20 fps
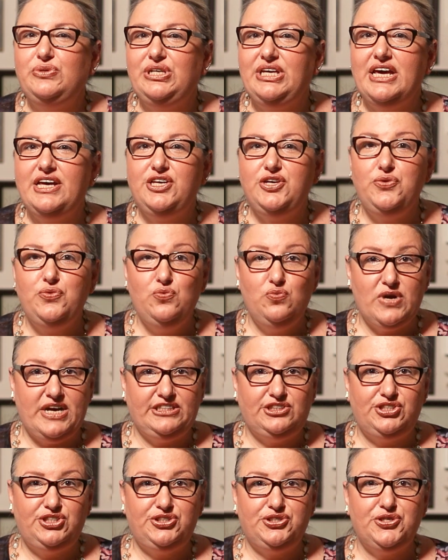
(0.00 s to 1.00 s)
will get you
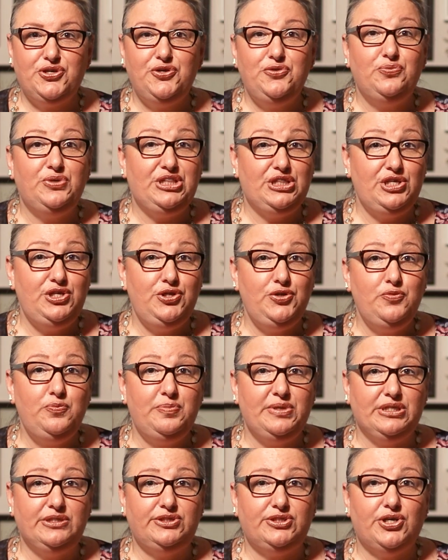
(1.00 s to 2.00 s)
registered with the new
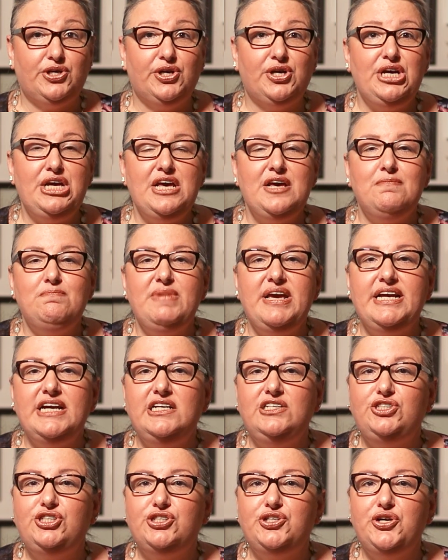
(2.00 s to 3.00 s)
builder,
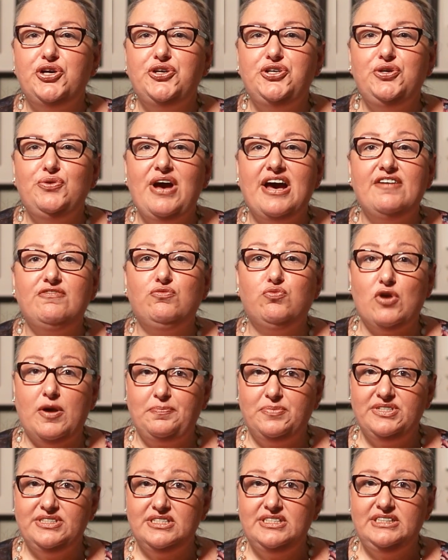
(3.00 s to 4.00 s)
making sure you have
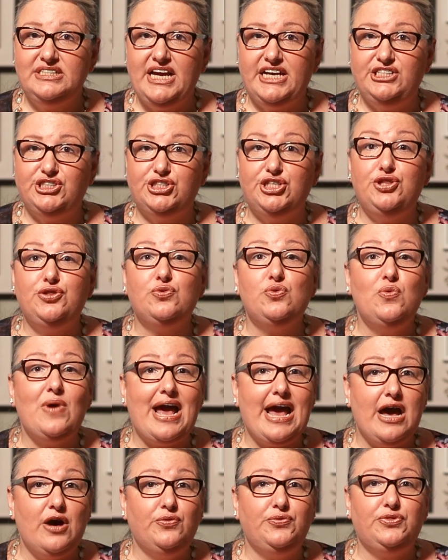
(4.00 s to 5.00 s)
representation
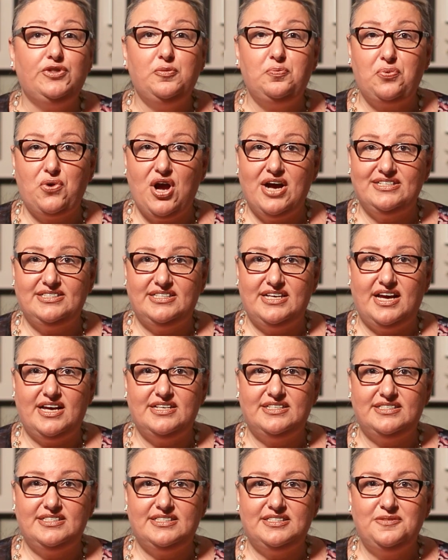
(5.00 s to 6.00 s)
throughout the
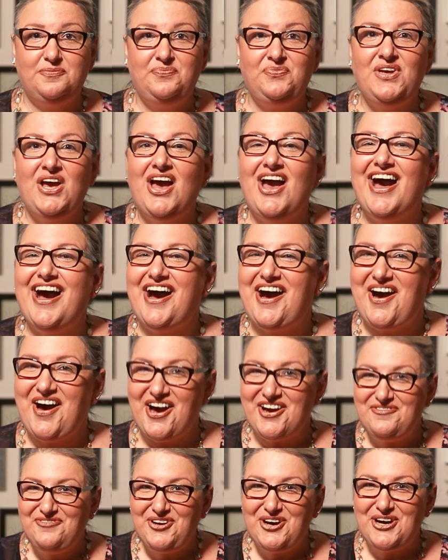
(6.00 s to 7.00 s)
process.
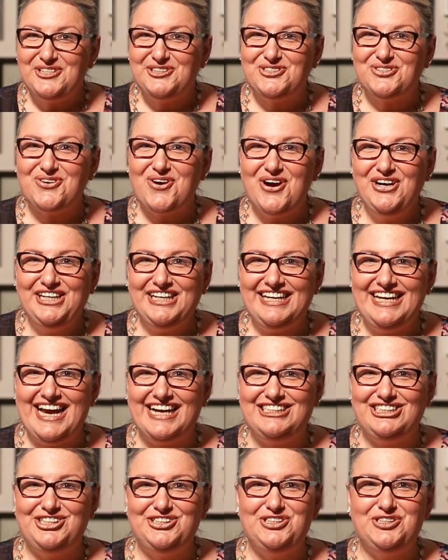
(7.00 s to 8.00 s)
I've got strong
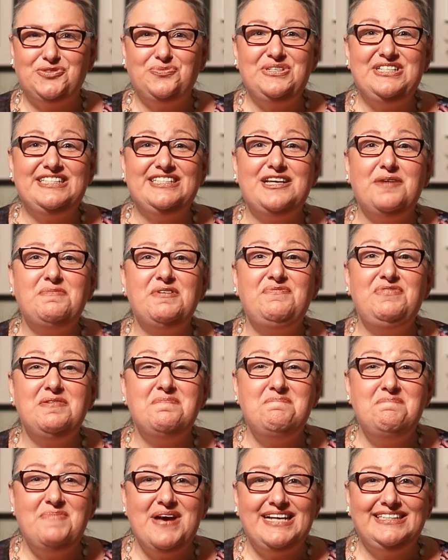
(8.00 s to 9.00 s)
connections with some of the
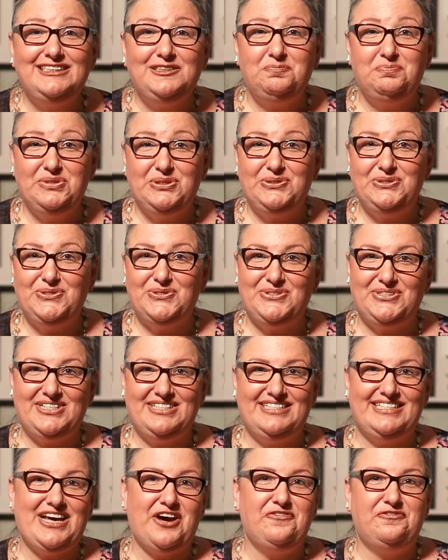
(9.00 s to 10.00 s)
best builders
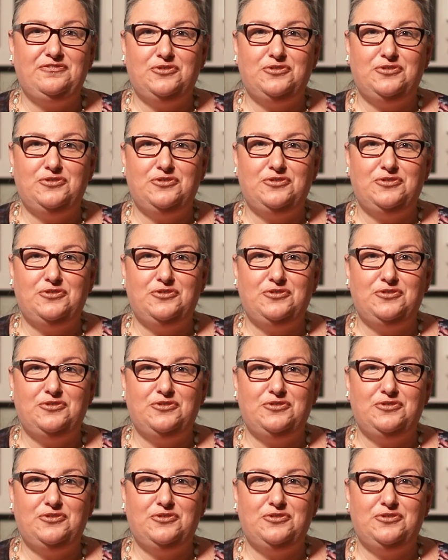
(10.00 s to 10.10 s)
in South